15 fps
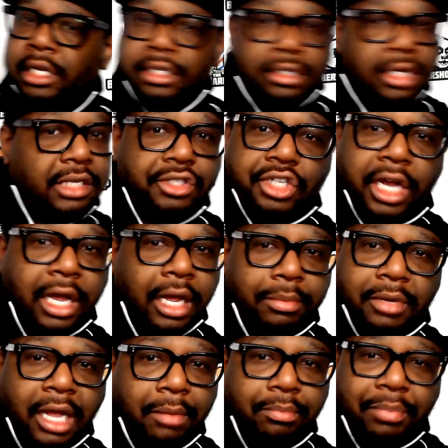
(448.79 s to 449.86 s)
Nick Chubb
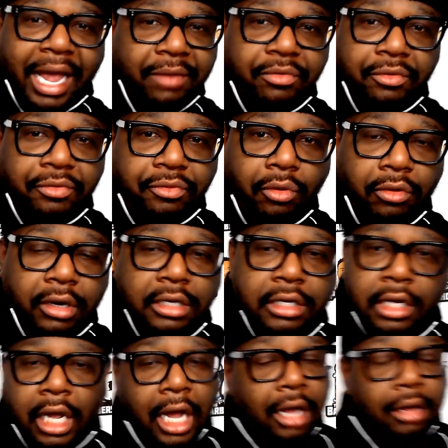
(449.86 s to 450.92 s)
cut back for 4.
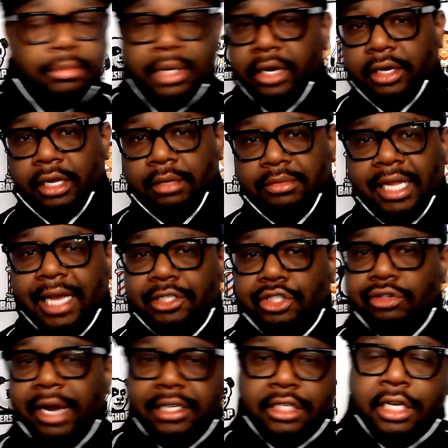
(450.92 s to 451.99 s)
Oh, here comes that
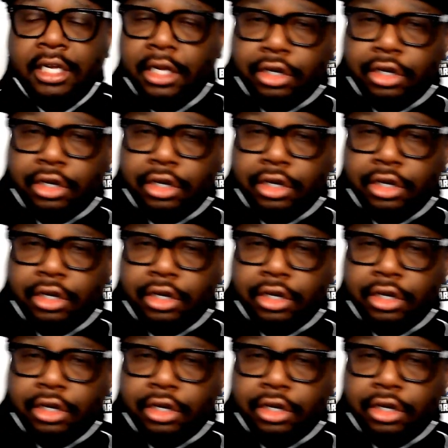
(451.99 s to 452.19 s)
stretch.